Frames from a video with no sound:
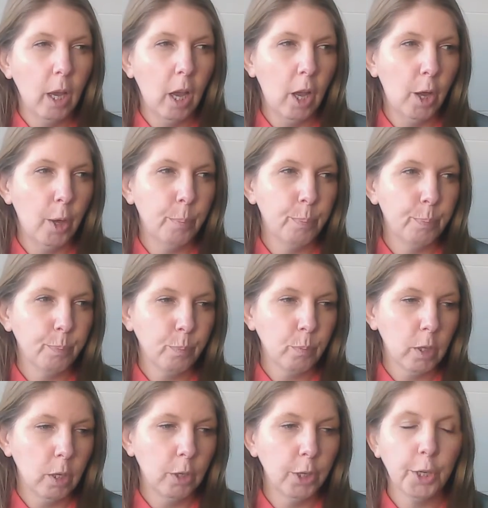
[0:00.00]

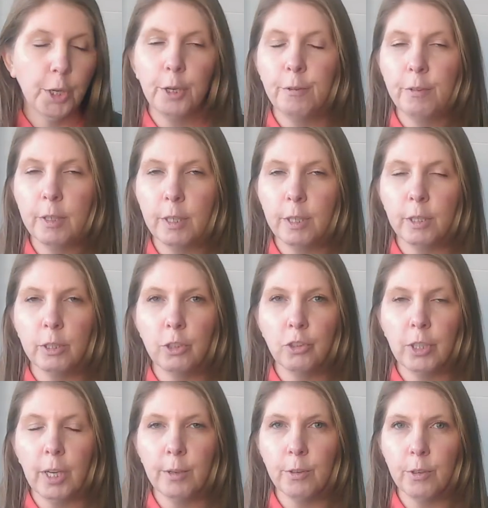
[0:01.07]
look over,
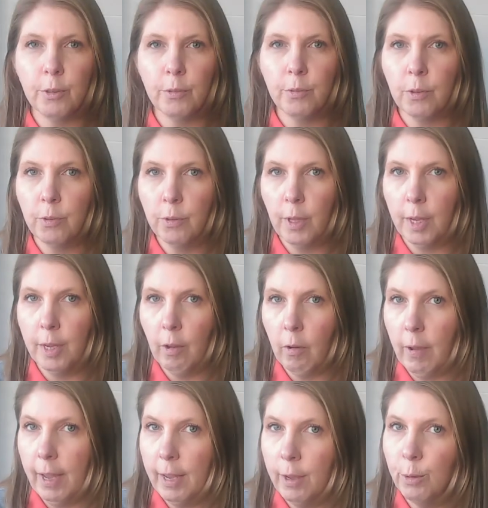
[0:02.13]
check that they
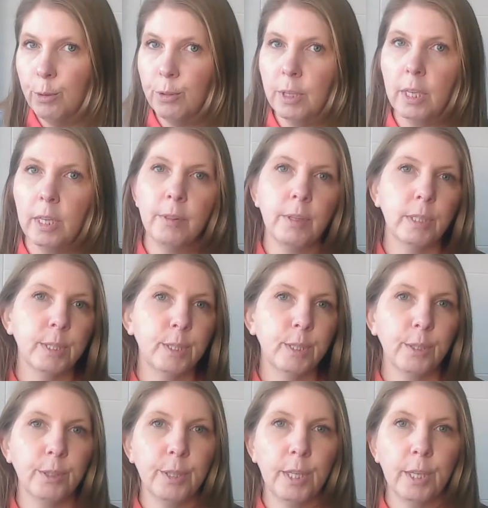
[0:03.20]
are healthy, there's
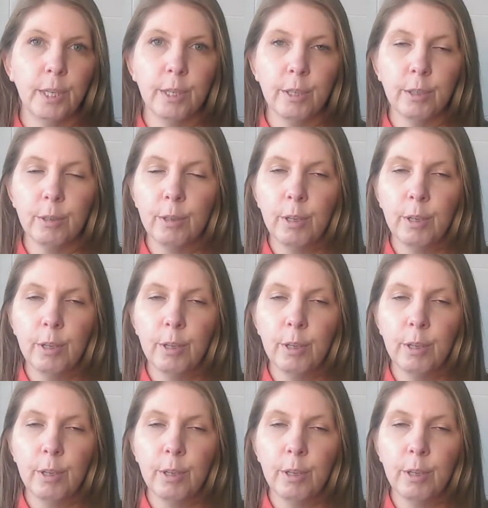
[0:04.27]
nothing